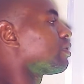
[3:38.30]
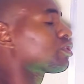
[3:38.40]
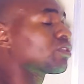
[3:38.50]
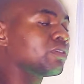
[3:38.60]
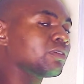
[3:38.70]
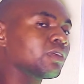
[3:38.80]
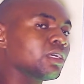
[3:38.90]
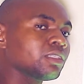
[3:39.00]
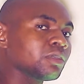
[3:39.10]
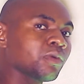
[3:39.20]
portion,
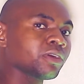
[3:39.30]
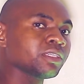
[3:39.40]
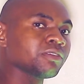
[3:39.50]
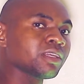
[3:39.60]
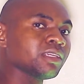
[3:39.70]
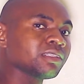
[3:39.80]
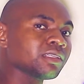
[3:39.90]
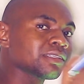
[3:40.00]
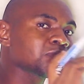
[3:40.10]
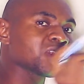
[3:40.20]
the body releases